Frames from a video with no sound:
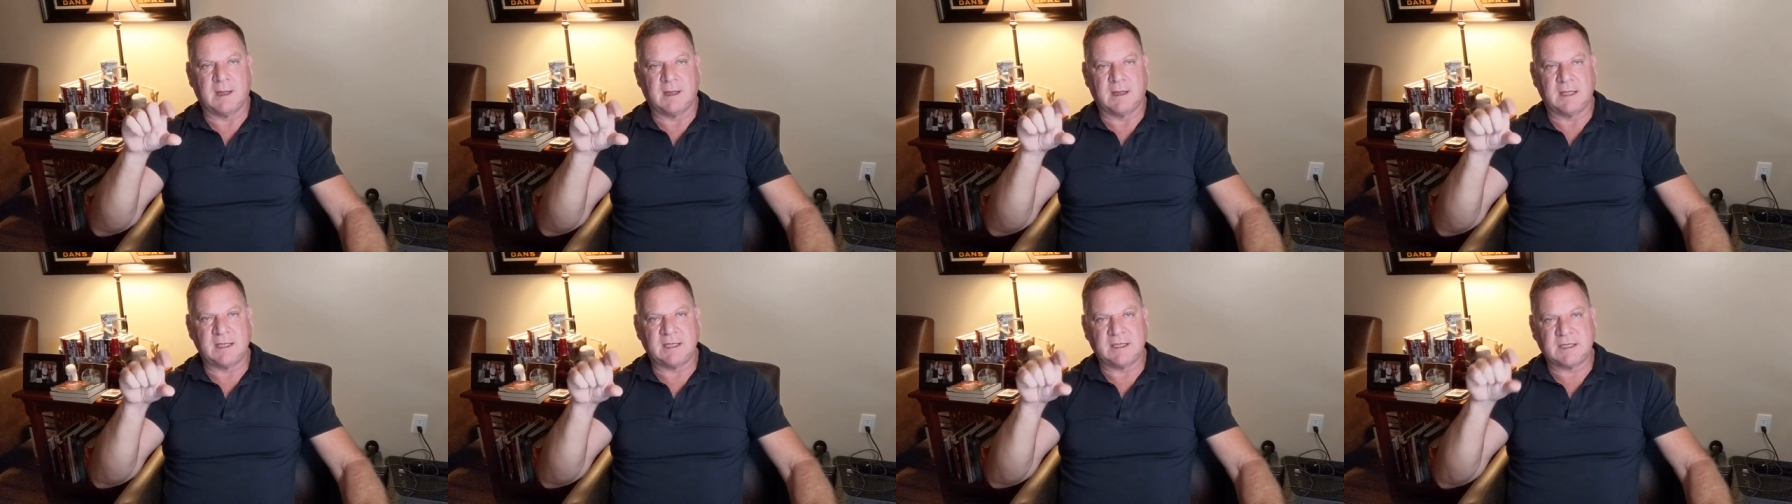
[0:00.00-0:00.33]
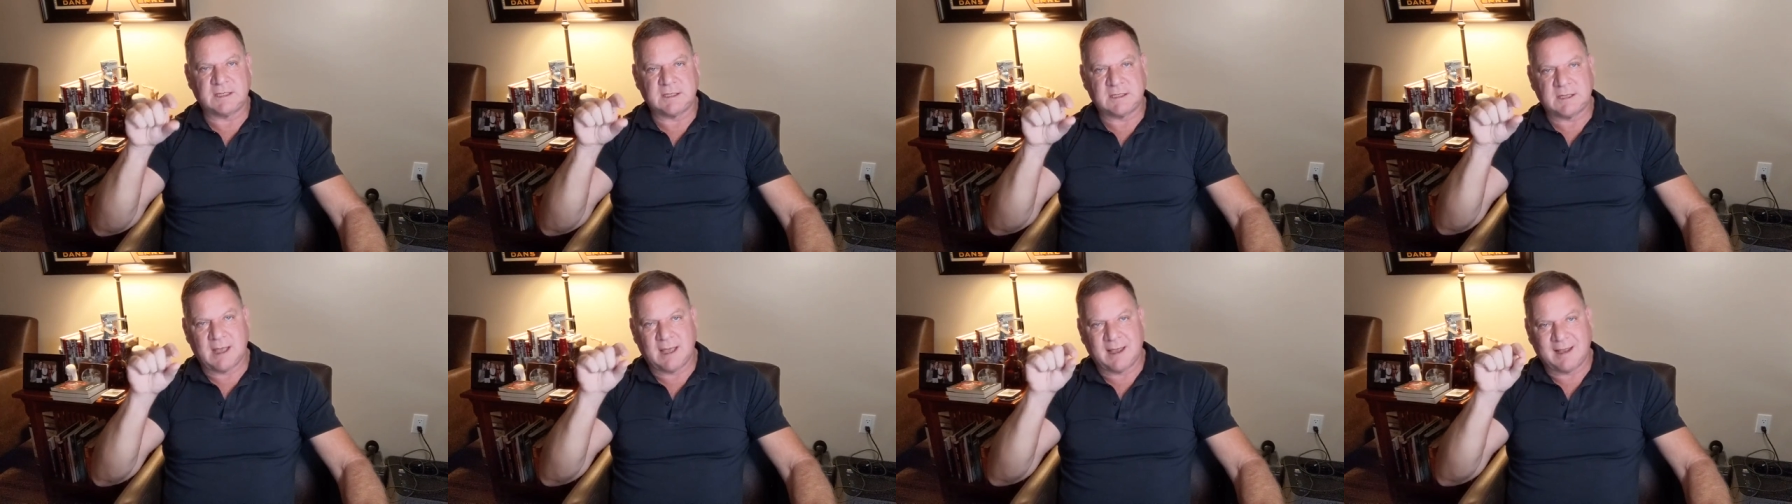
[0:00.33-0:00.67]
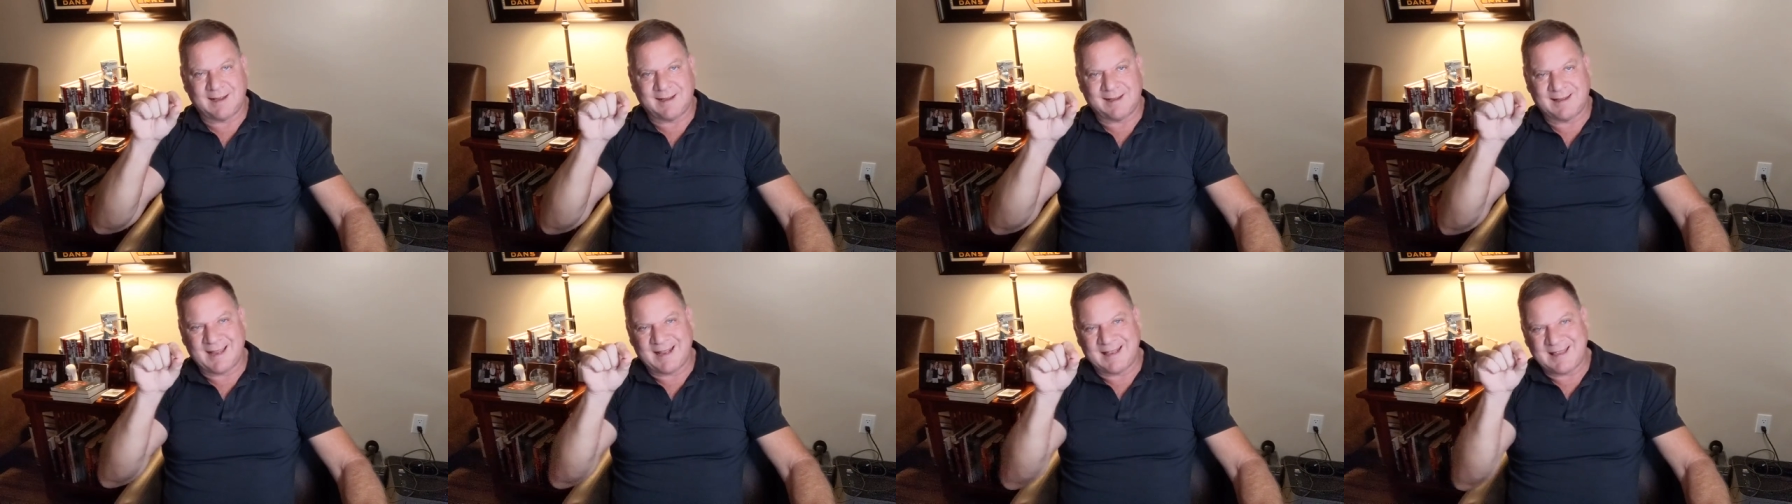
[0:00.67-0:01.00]
this is
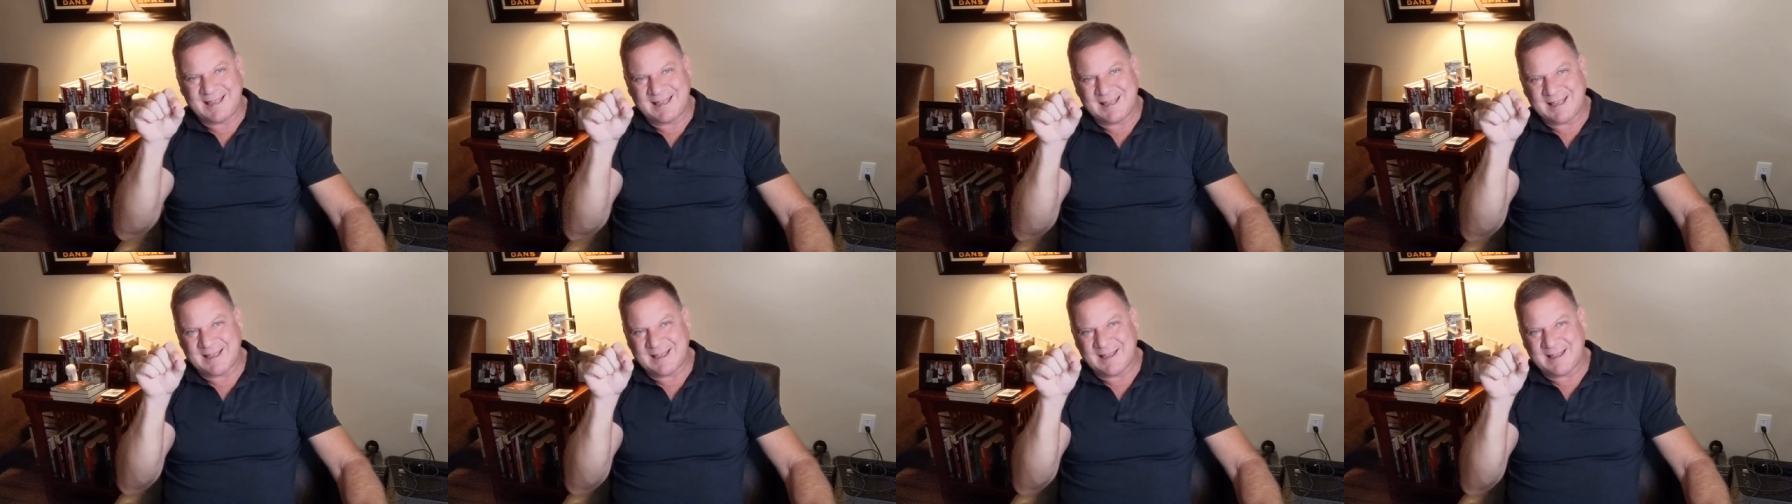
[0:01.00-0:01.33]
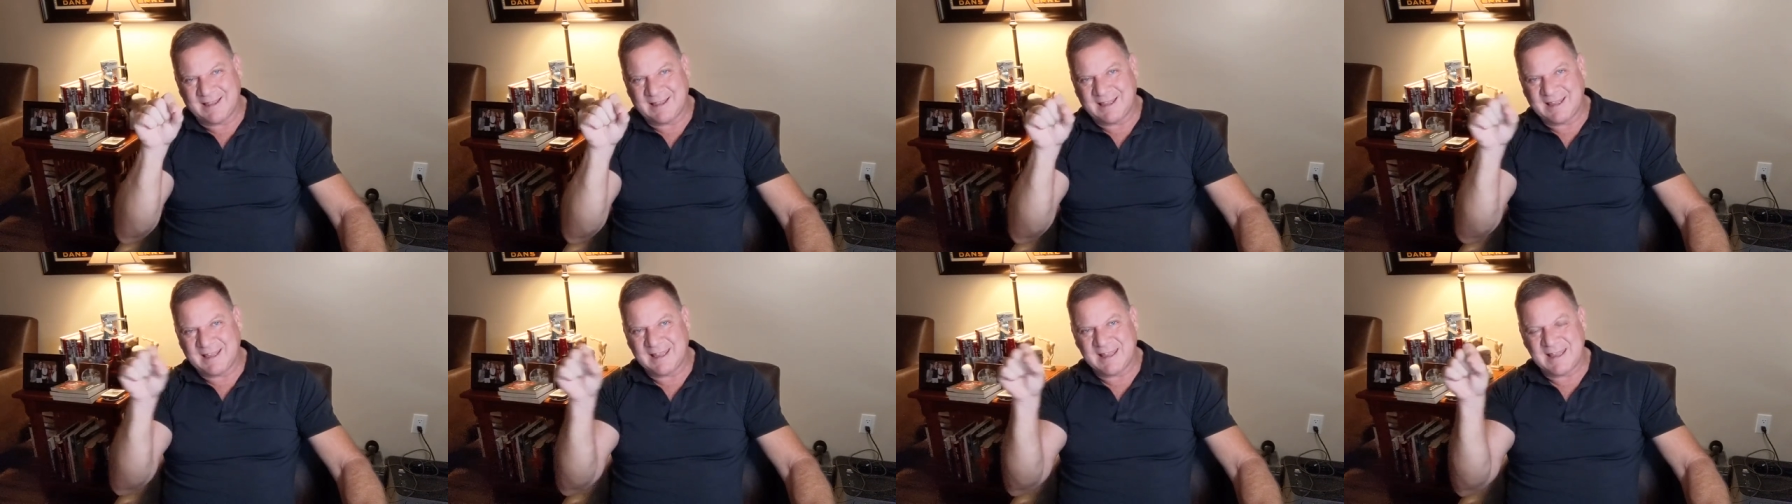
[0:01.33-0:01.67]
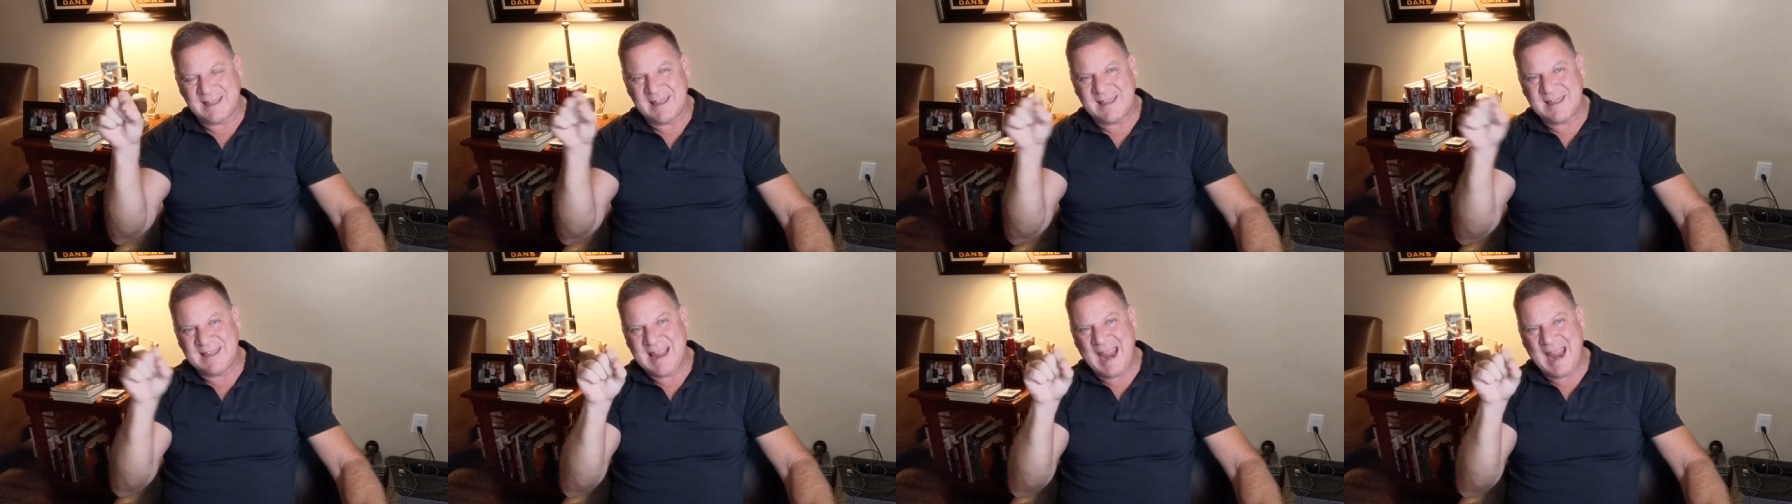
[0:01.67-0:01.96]
uh, like this this